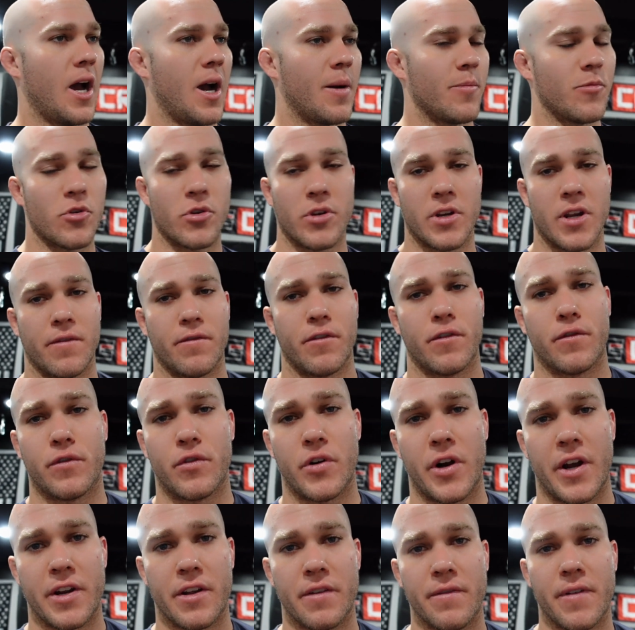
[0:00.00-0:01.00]
you can have a
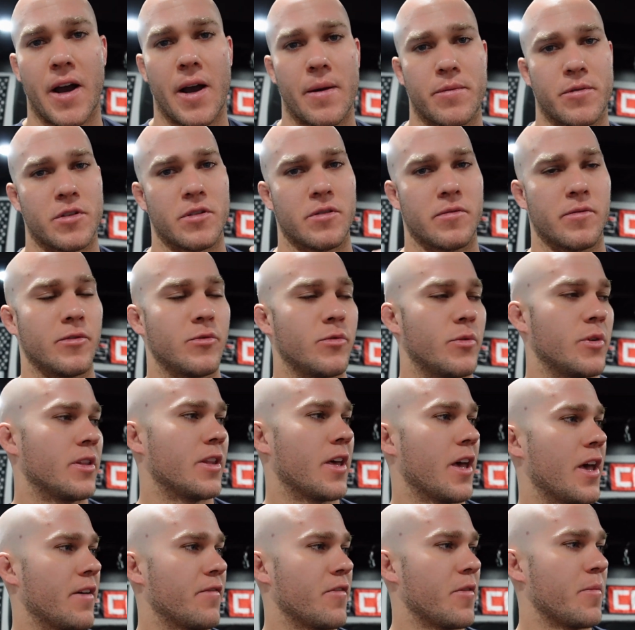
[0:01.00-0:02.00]
variety of options between
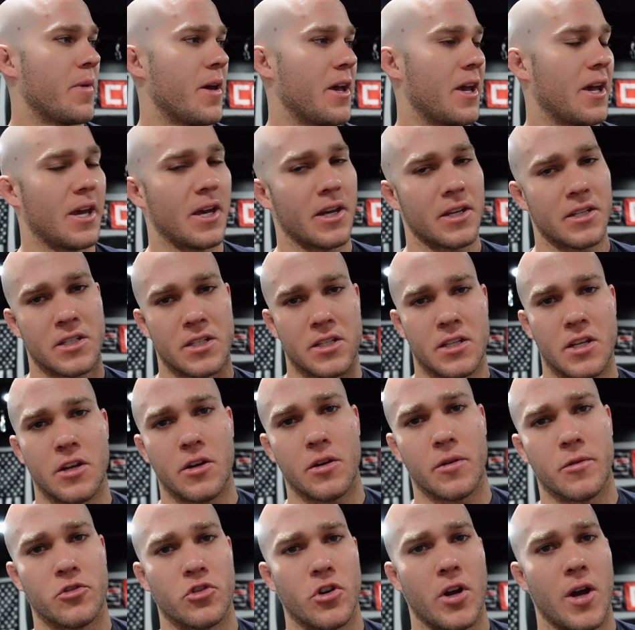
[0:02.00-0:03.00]
the heavy bags,
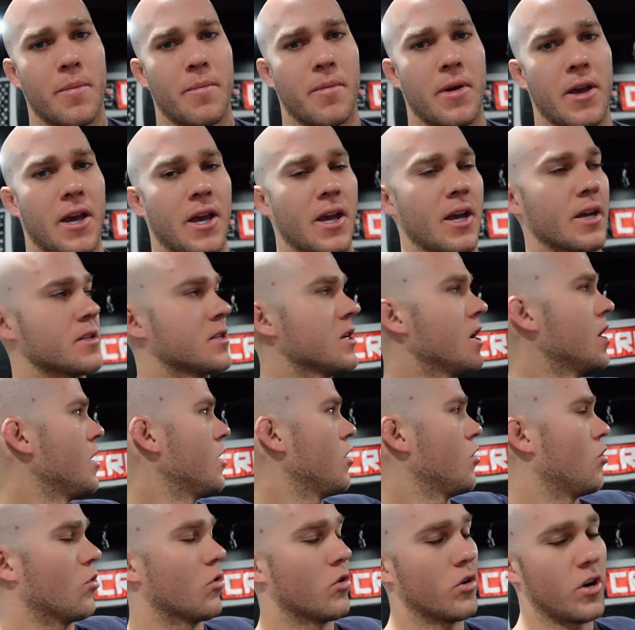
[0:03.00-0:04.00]
teardrop bags,
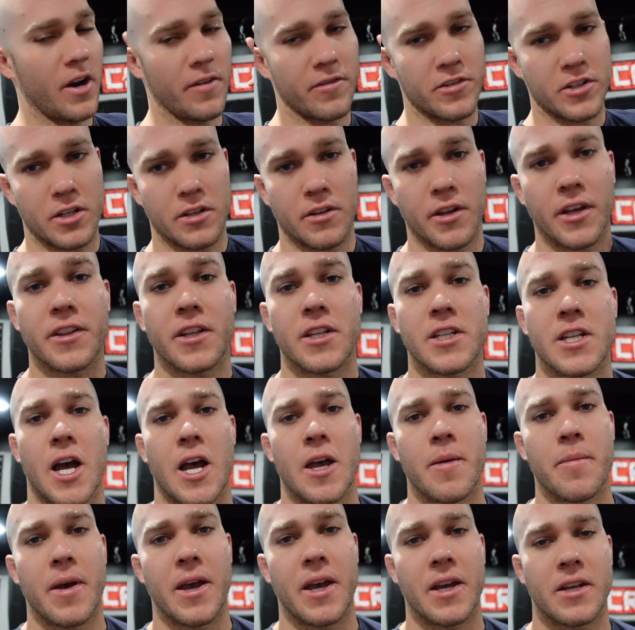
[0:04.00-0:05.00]
or obviously like the
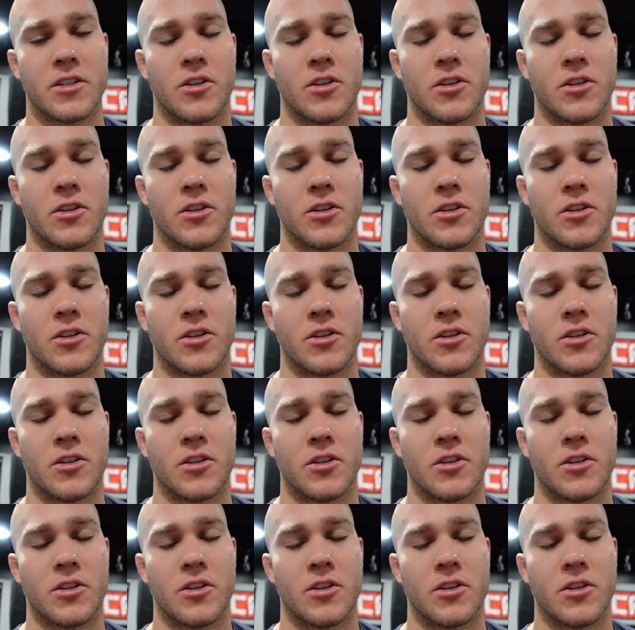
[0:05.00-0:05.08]
tie bag.